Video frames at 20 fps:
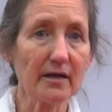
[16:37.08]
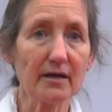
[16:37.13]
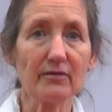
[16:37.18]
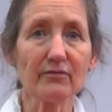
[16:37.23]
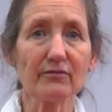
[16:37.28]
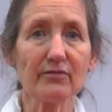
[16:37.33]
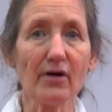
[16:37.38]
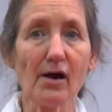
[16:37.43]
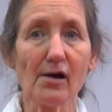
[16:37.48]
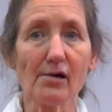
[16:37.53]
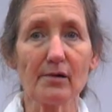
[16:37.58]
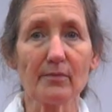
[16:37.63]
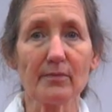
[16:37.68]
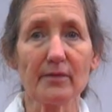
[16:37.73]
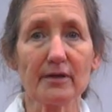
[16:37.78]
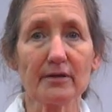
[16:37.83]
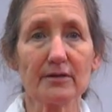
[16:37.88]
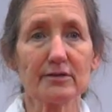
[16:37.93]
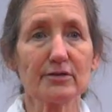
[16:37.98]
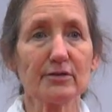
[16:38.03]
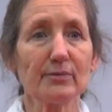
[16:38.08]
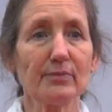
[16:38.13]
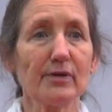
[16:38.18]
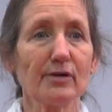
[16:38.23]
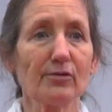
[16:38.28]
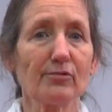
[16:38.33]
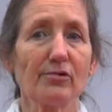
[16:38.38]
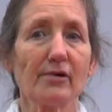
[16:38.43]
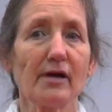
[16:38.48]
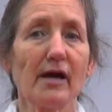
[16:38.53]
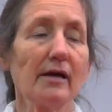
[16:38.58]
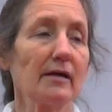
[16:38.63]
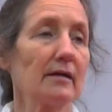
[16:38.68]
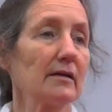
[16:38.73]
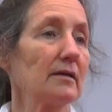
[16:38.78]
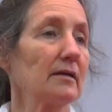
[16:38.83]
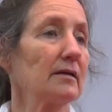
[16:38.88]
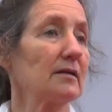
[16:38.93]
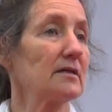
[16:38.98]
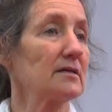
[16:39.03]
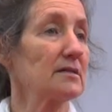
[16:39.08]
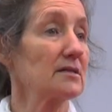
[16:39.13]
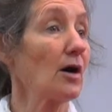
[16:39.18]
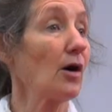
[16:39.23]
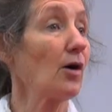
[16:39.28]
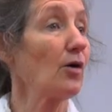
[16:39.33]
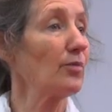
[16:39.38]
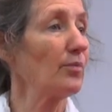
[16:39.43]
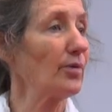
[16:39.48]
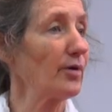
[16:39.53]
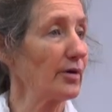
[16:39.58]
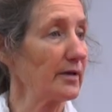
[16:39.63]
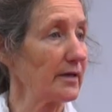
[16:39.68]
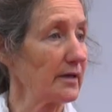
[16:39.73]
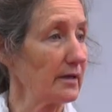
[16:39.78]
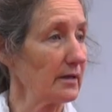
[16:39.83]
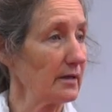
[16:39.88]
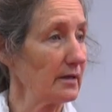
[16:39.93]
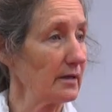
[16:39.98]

environment to be created in this whole body.